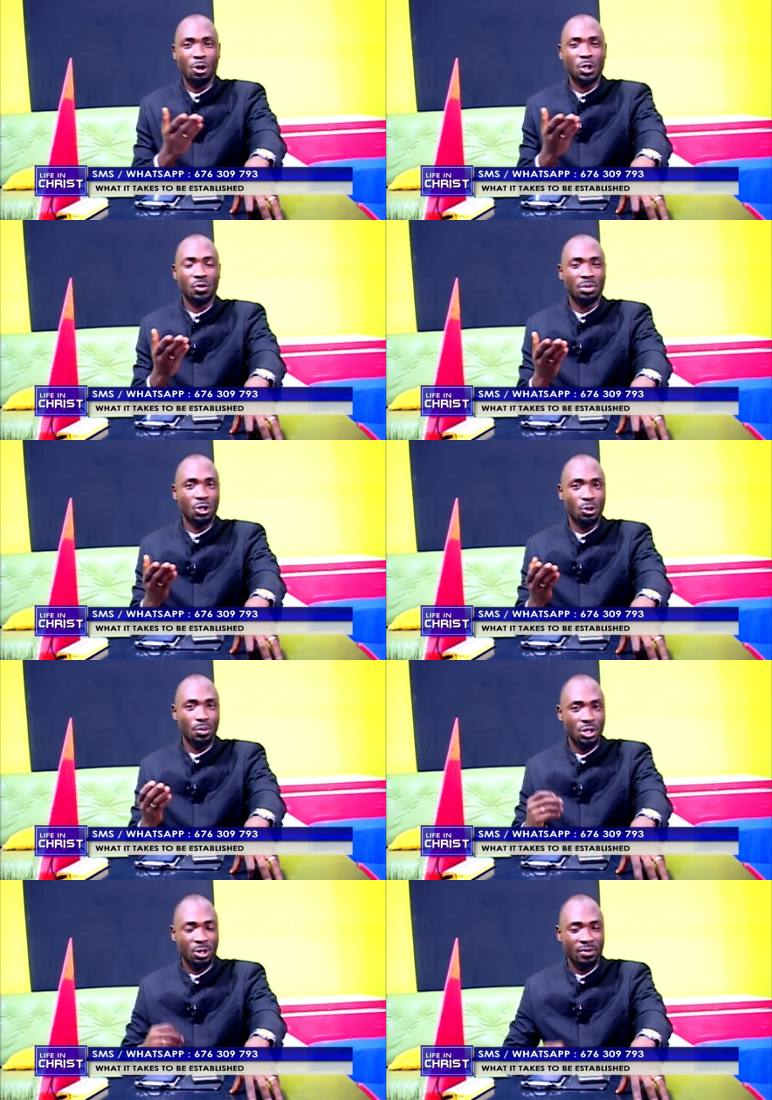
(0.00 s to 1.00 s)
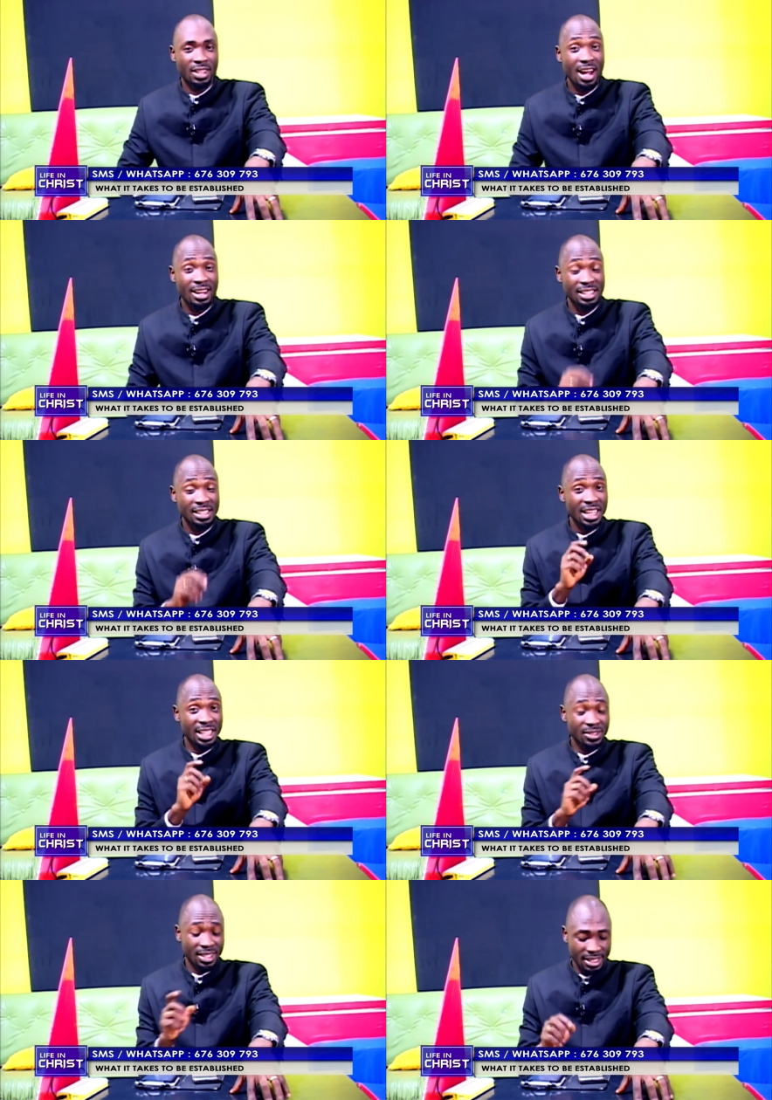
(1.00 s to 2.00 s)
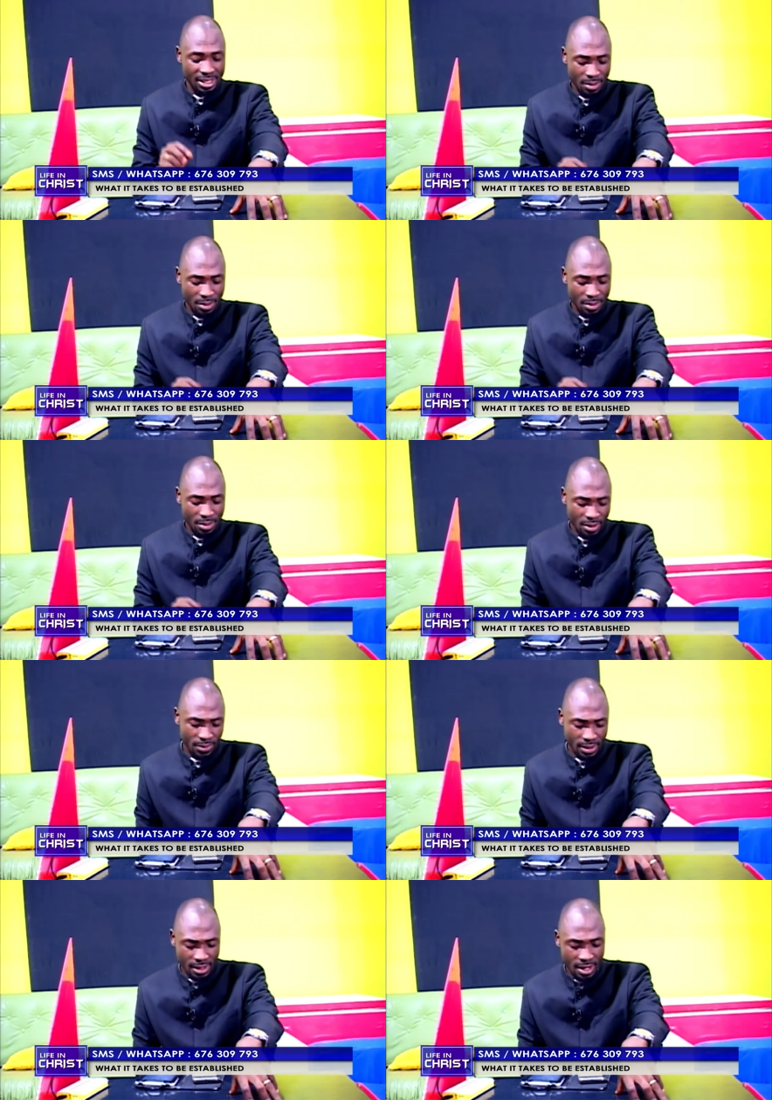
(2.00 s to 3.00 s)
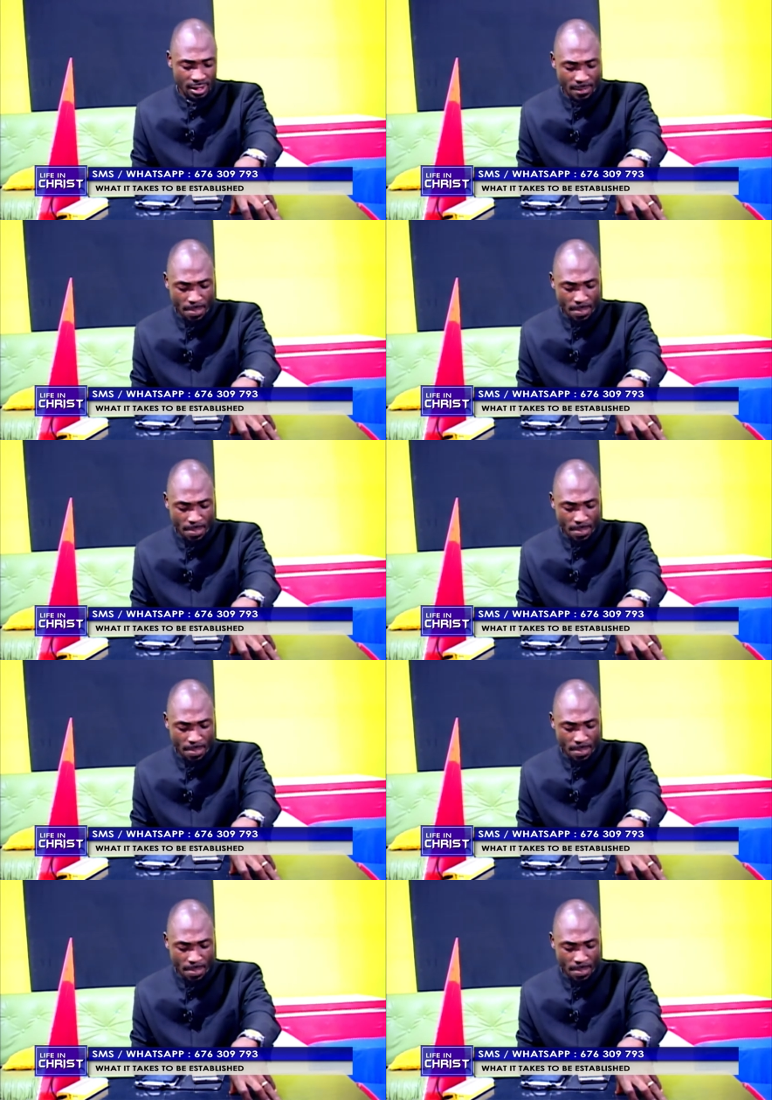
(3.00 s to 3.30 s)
us from the dominion of darkness into the kingdom of his Son.